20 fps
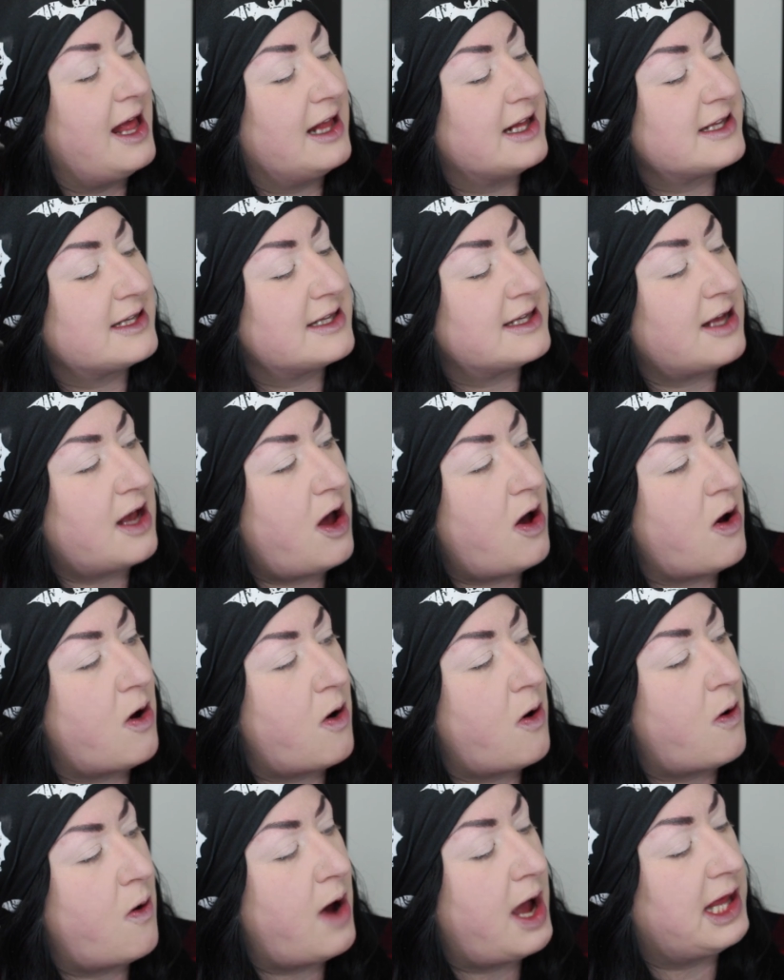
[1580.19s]

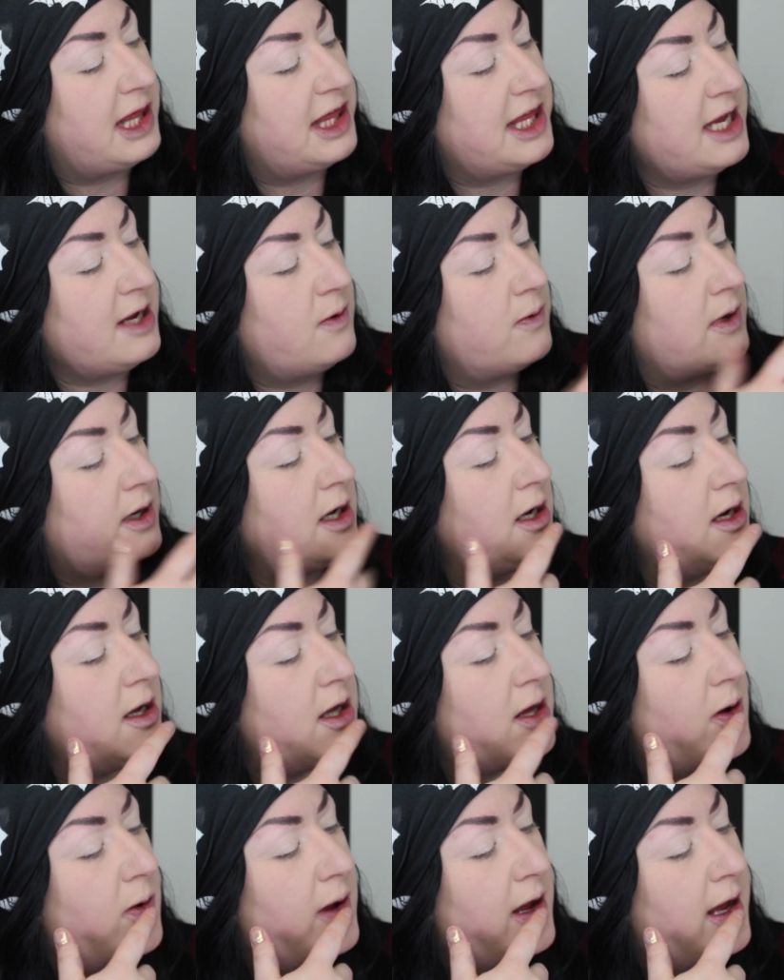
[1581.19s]
So I think we're going
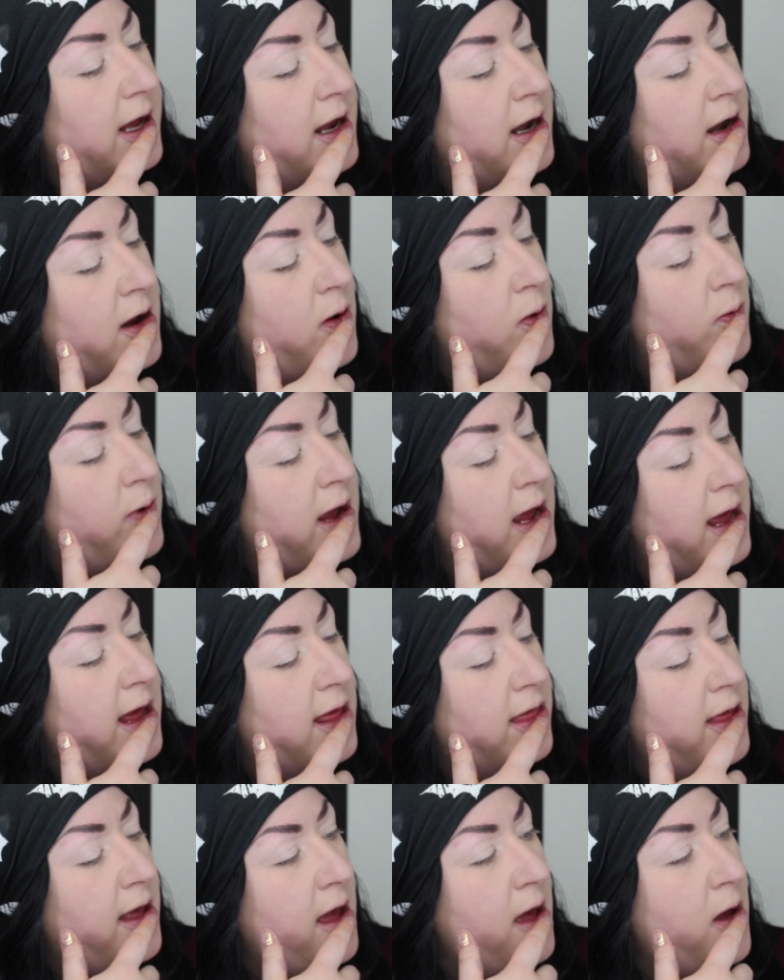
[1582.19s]
to go in
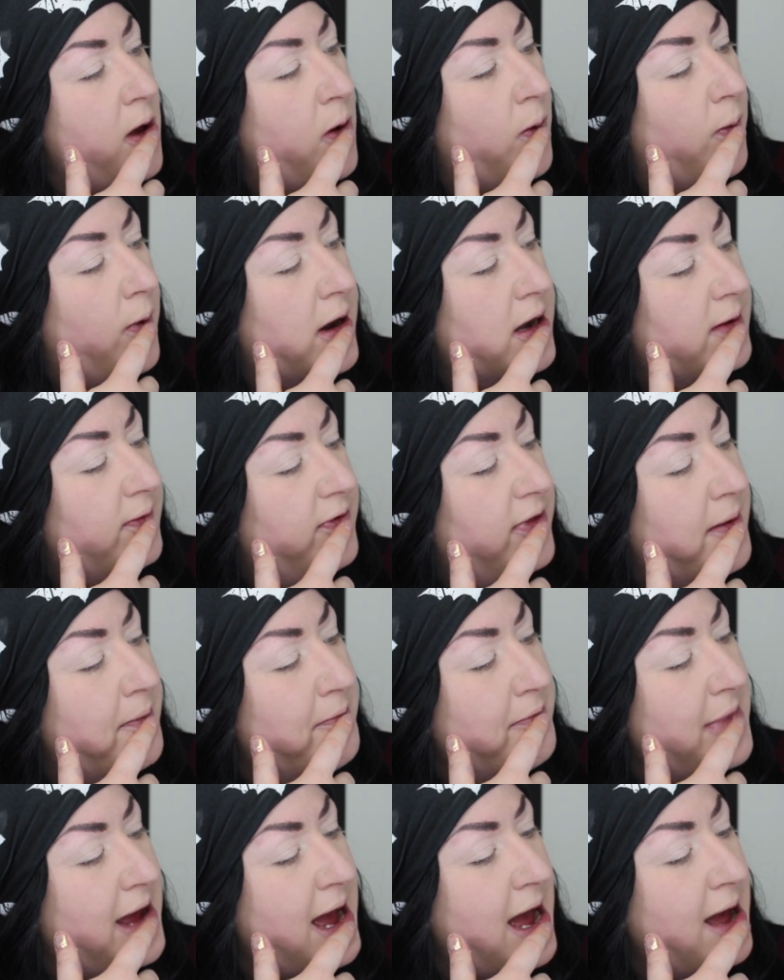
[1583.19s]
with one of the
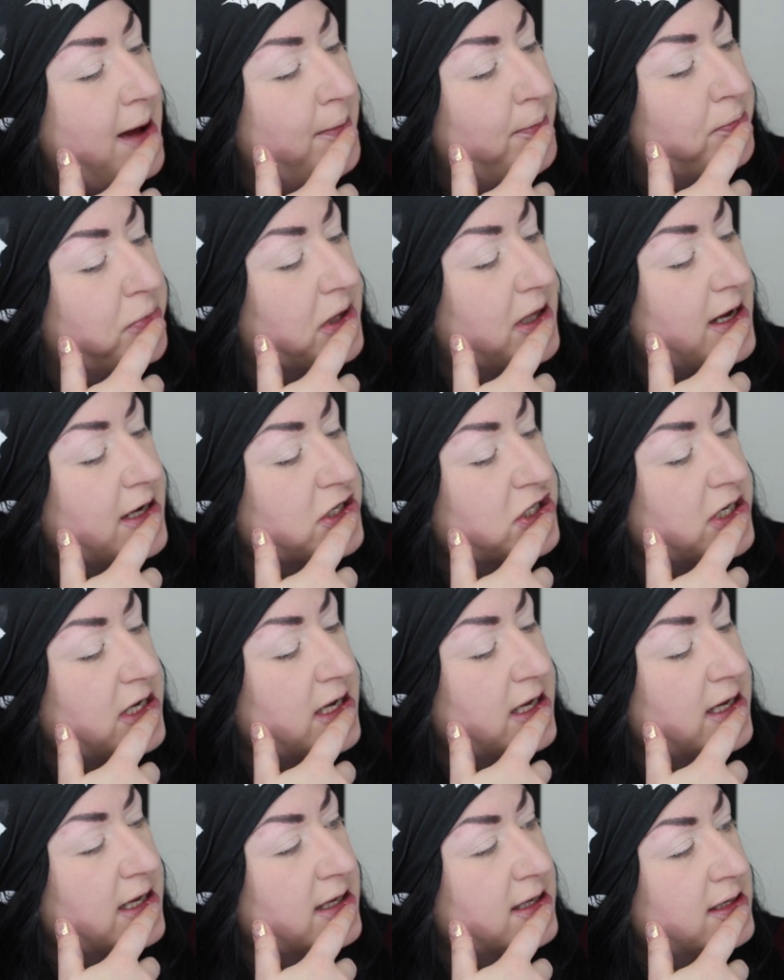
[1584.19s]
matte
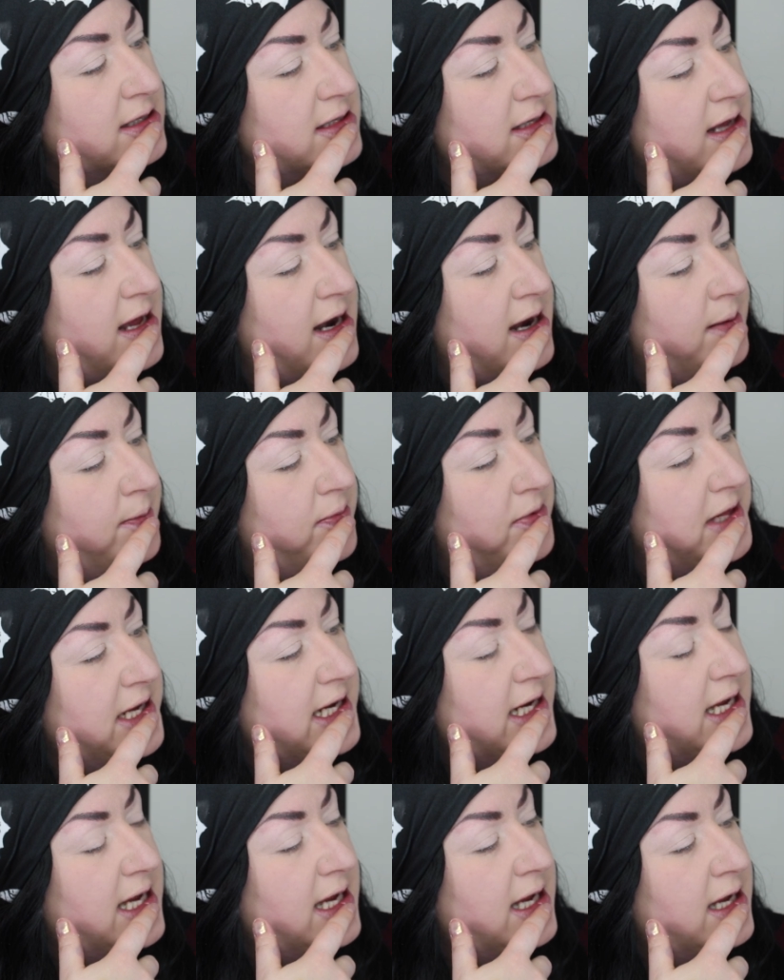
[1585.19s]
blushes, and I'm
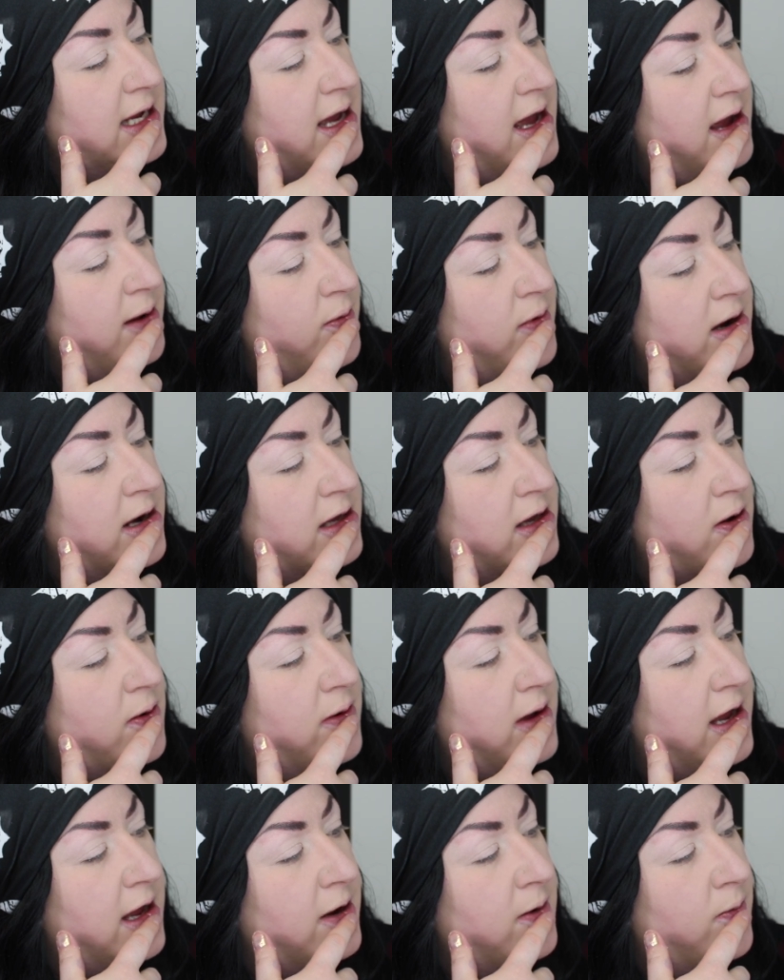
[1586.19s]
thinking I want to go
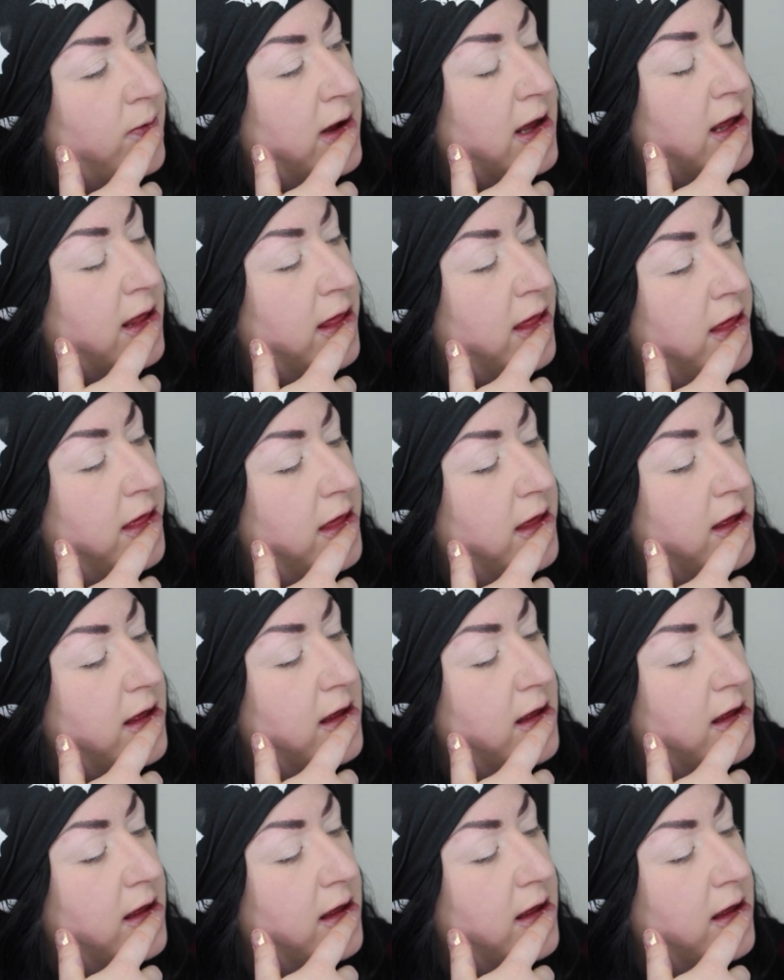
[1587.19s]
in with